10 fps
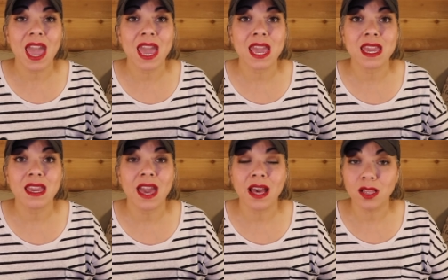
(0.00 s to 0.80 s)

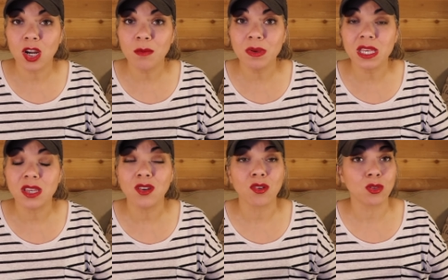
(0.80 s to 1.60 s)
a
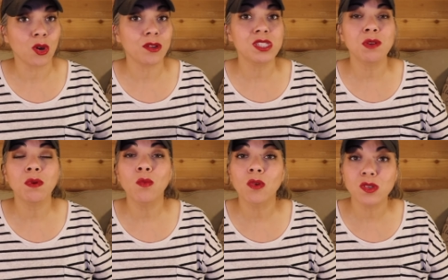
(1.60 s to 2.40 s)
LRP or loyalty
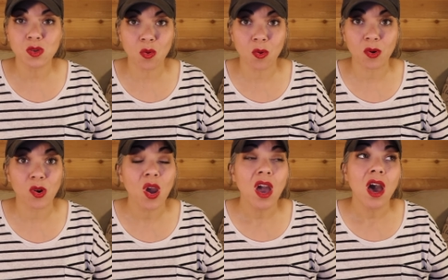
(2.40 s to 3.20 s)
rewards
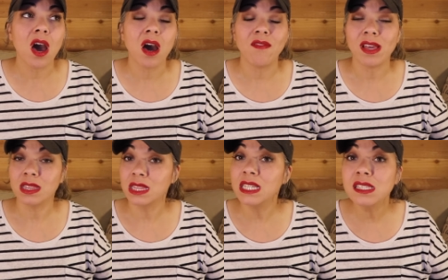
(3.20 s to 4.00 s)
order of at
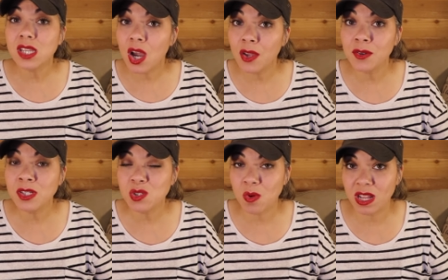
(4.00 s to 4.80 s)
least
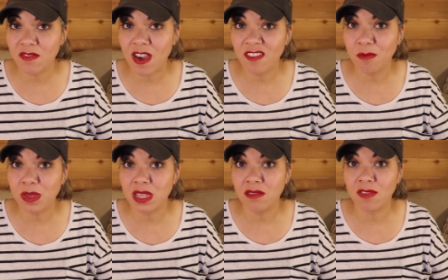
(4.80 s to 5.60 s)
125
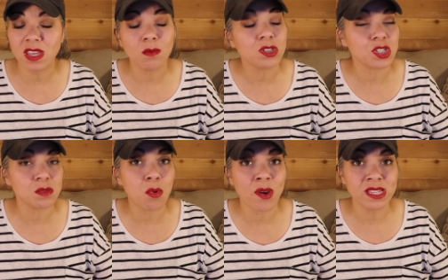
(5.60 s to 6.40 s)
PV, which
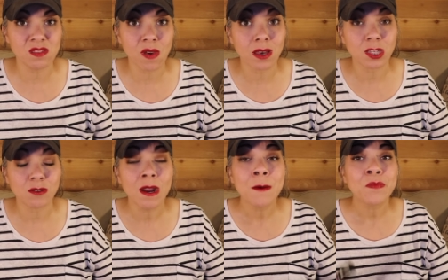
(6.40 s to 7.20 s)
is points
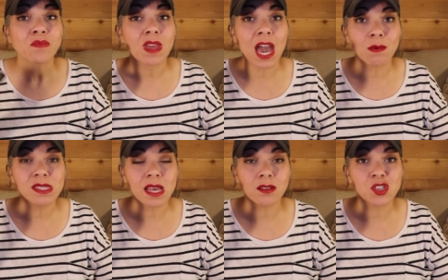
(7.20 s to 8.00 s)
value, I
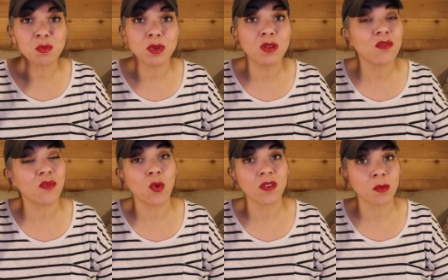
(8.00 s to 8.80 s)
was eligible
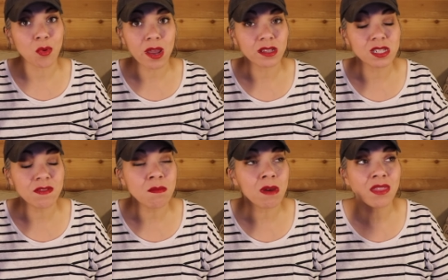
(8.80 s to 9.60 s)
for the product
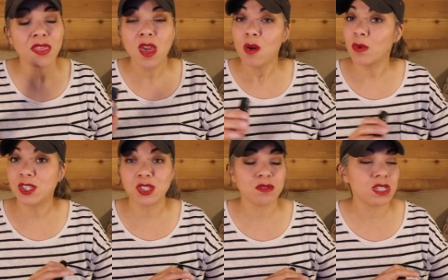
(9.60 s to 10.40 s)
of the month,
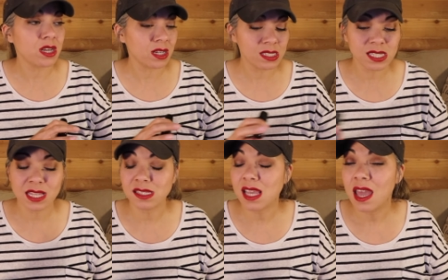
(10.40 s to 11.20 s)
which doTERRA
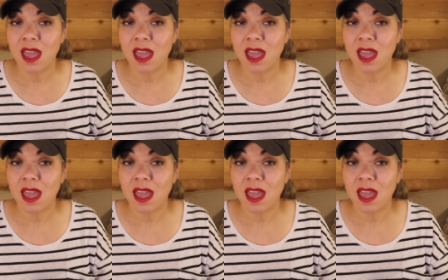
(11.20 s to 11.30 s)
sends